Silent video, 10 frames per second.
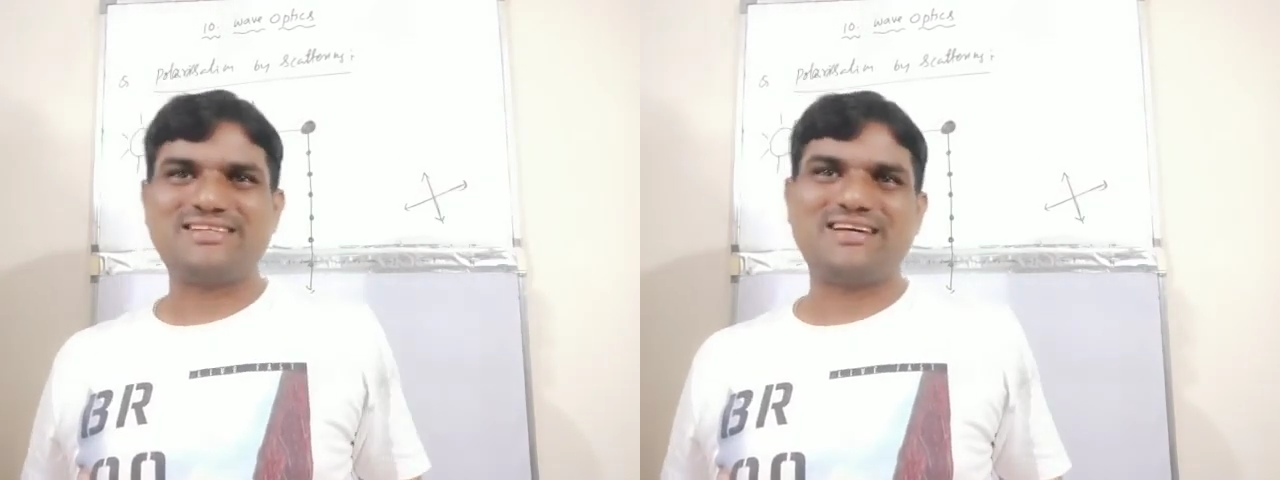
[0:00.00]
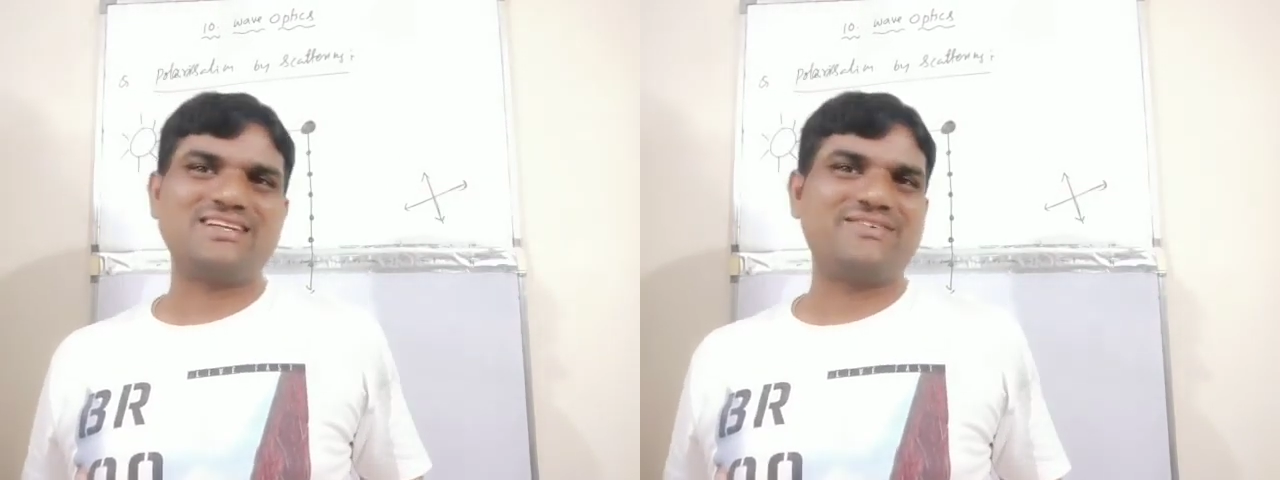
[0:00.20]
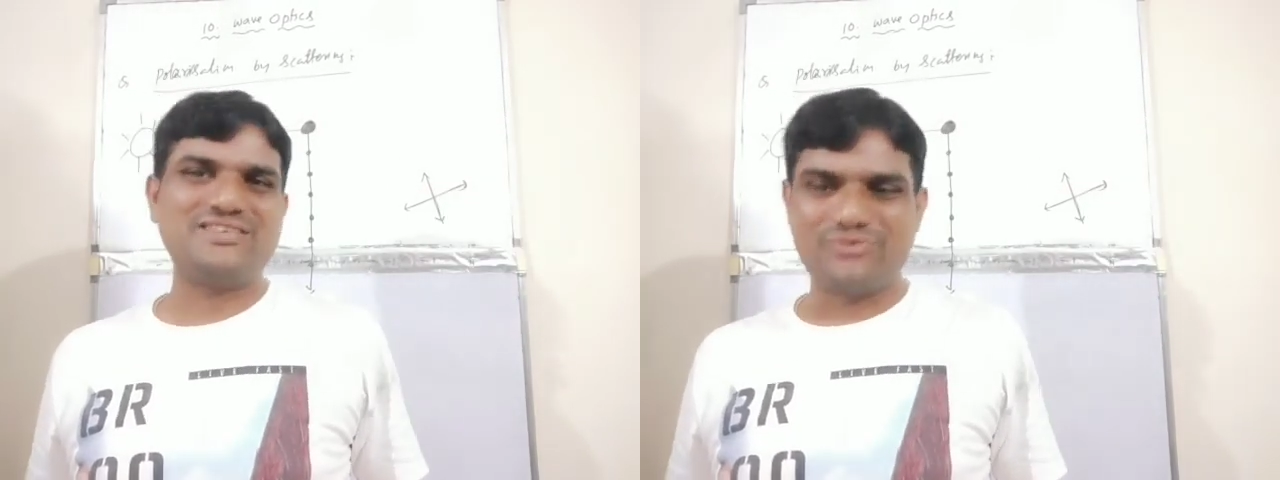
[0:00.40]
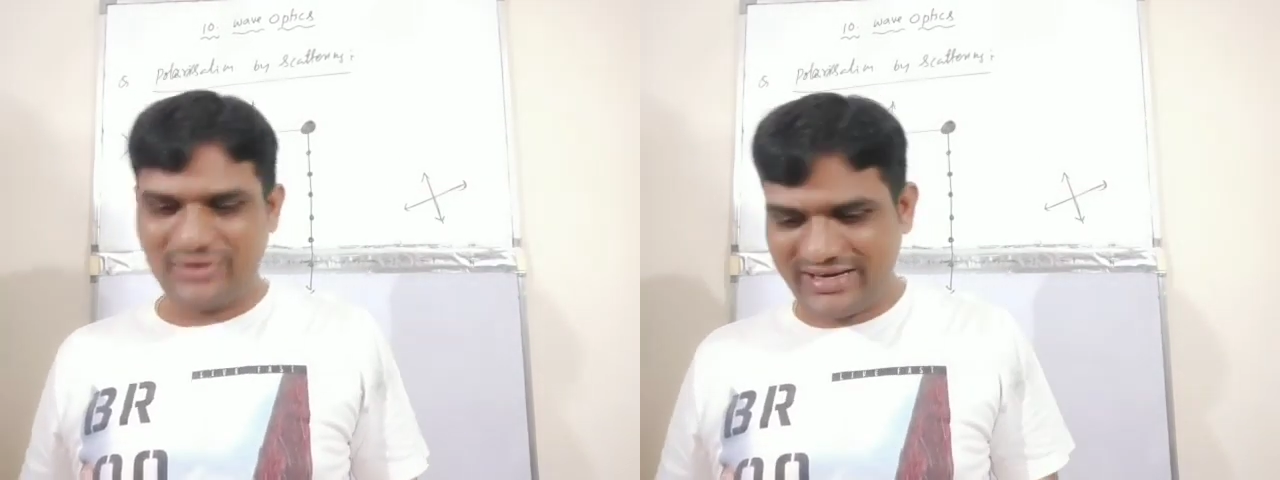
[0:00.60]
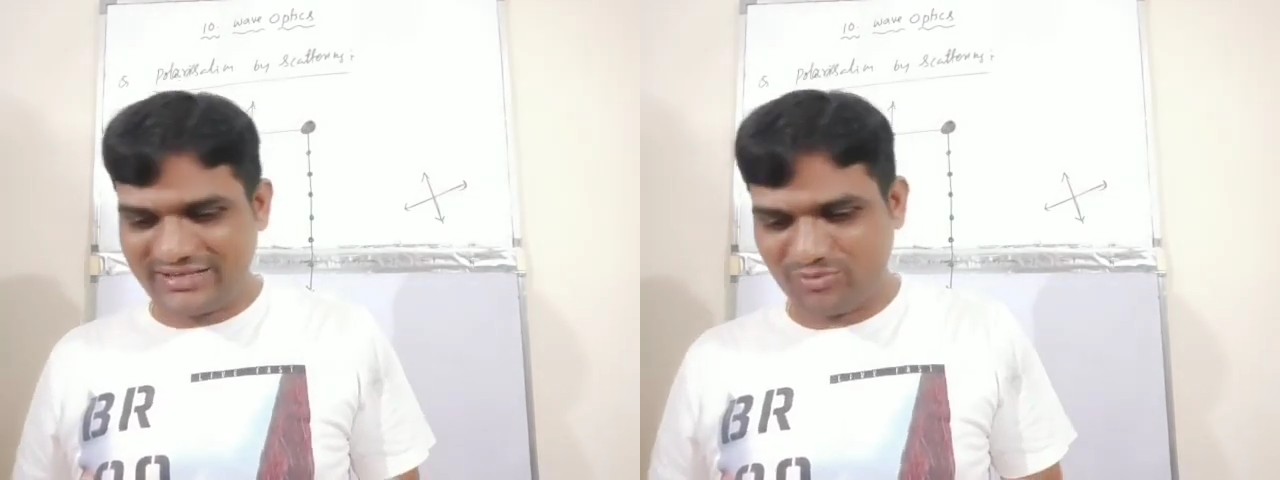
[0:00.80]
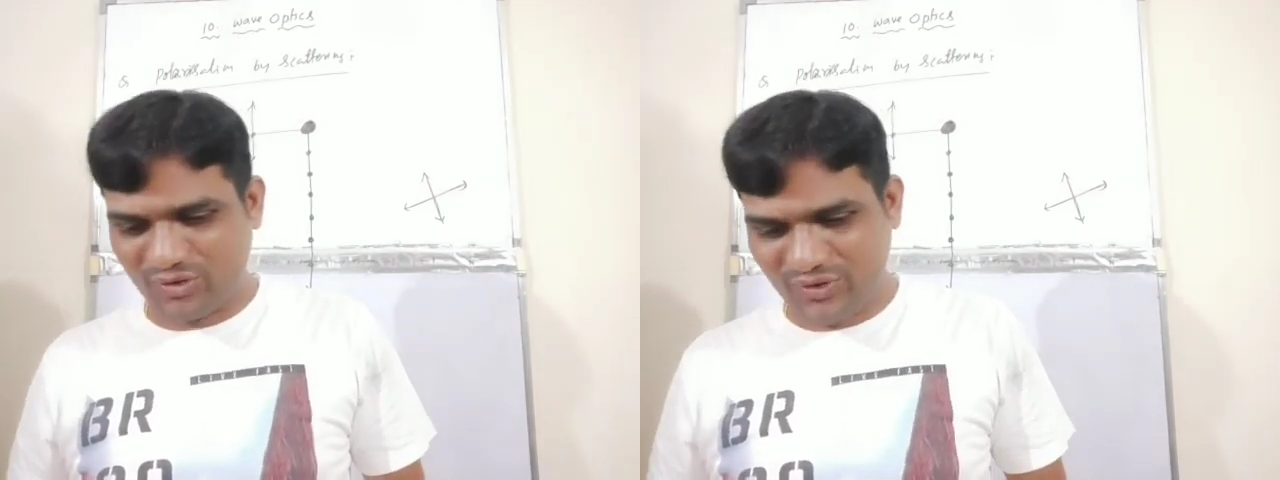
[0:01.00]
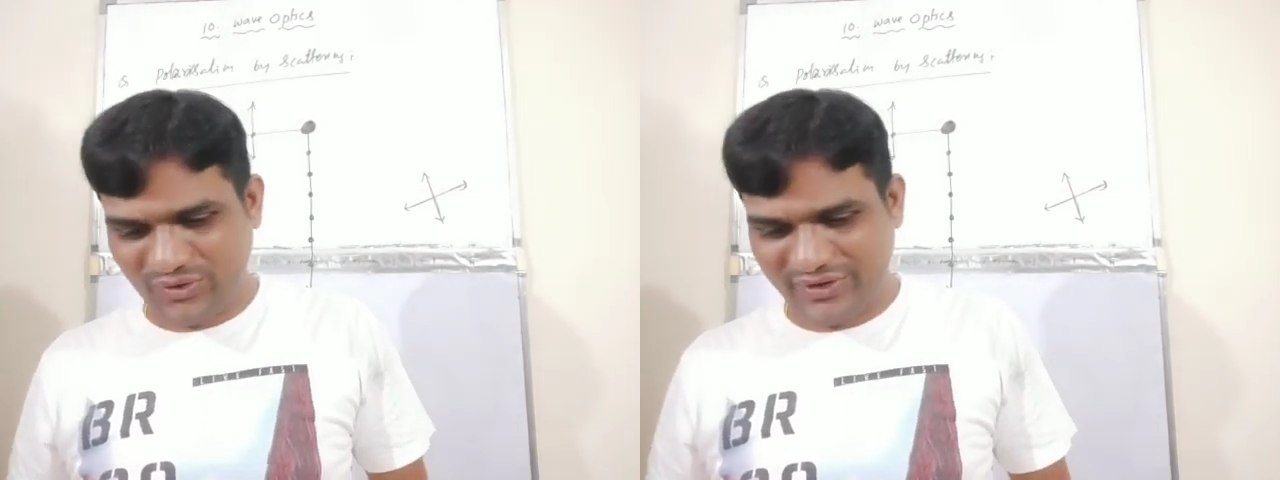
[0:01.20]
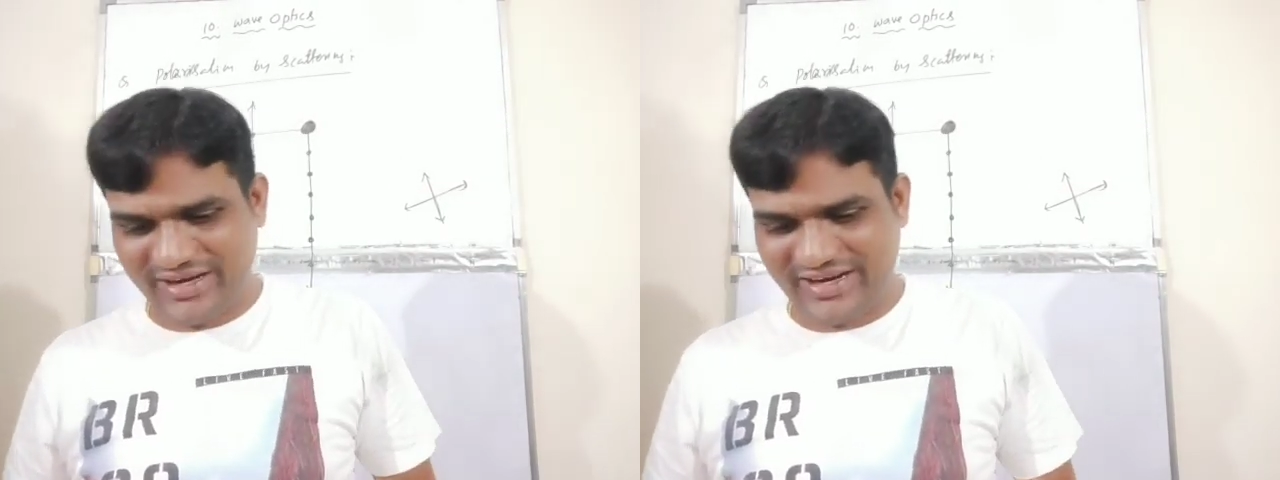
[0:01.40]
otherwise we will get
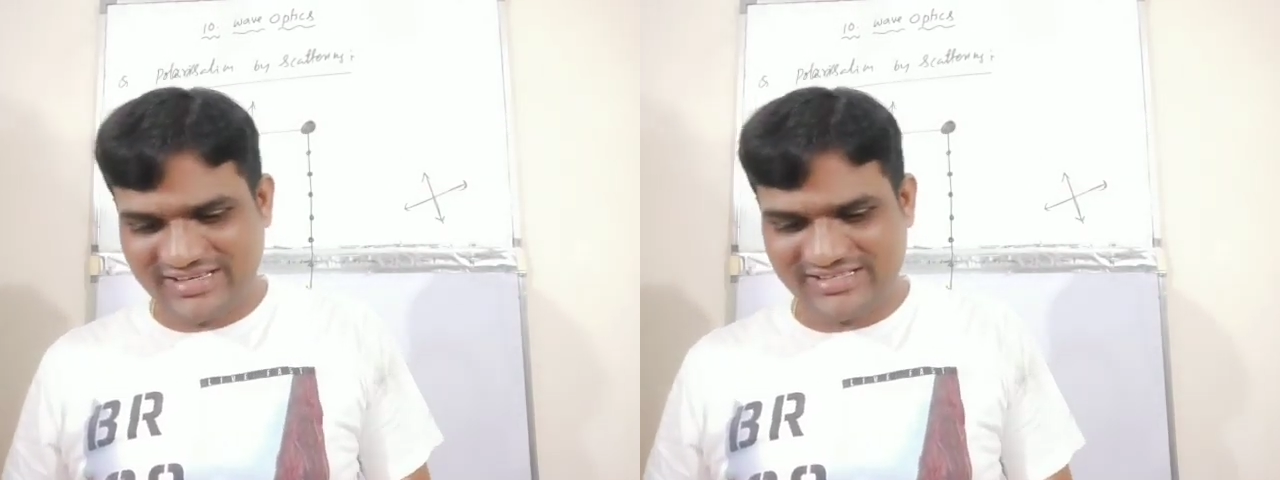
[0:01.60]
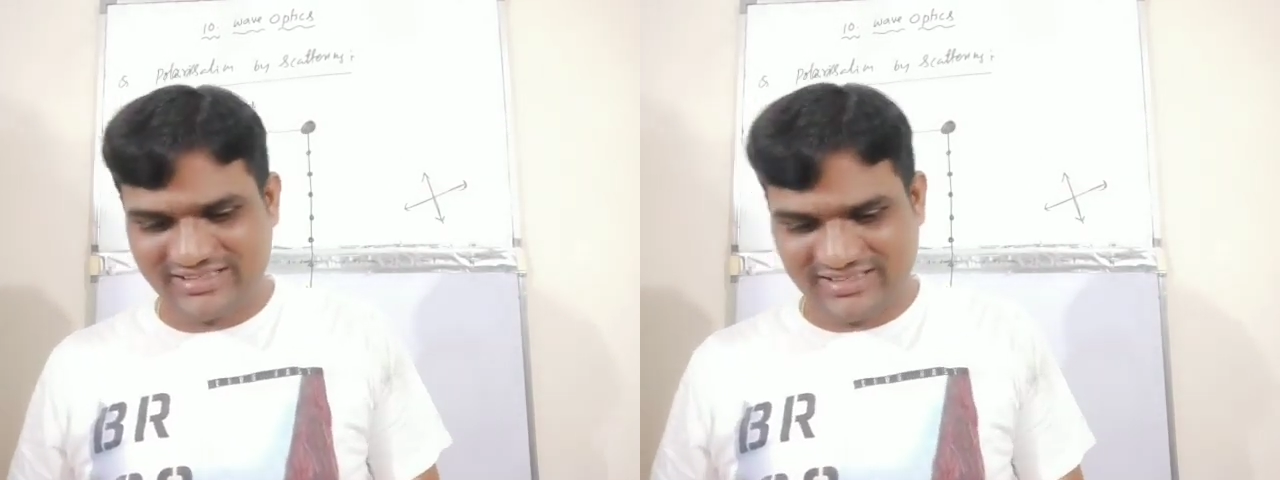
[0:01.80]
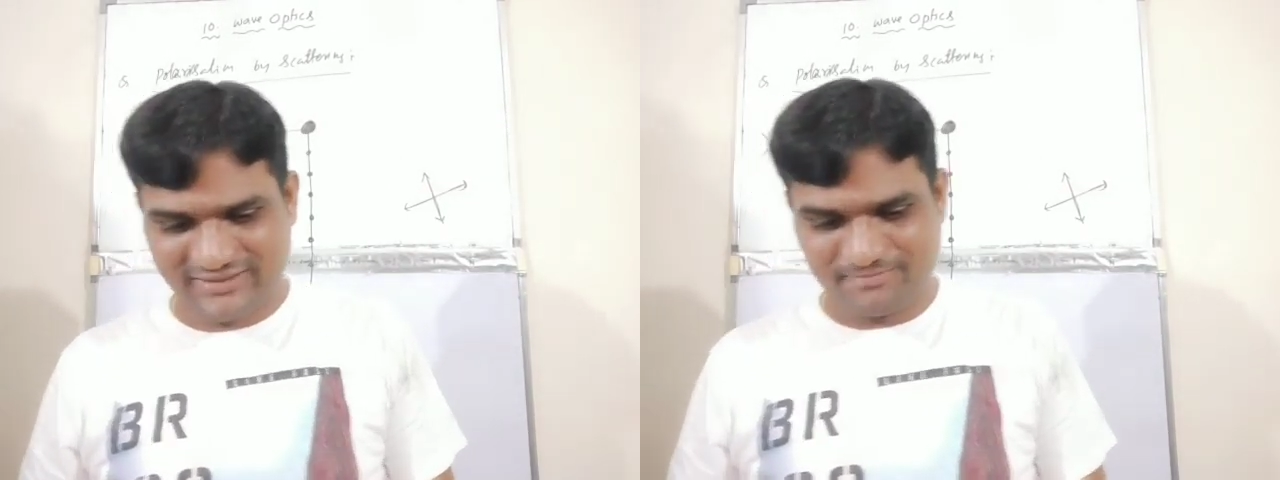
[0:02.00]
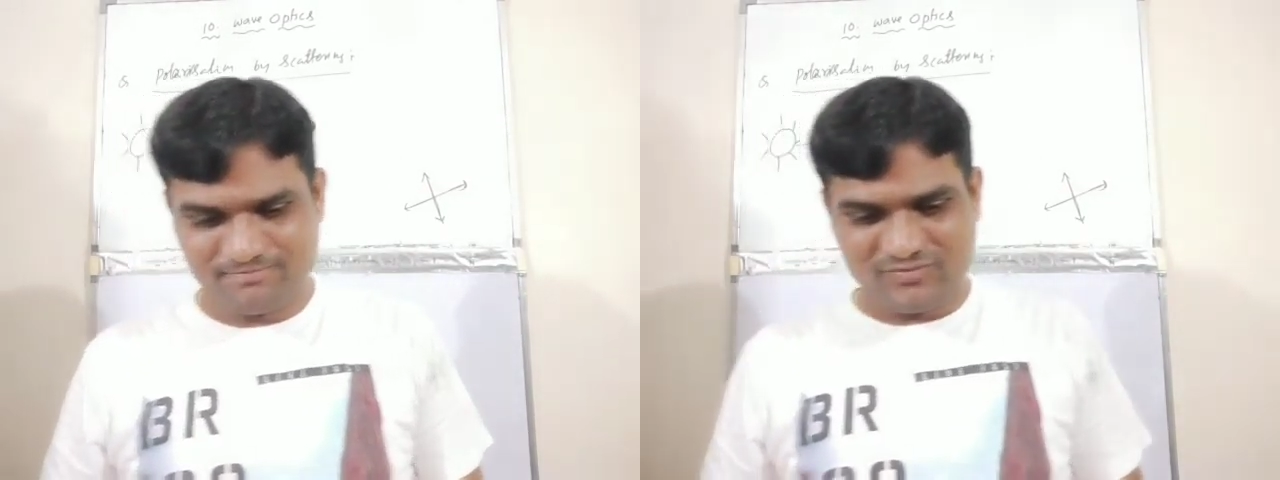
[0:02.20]
more intensity.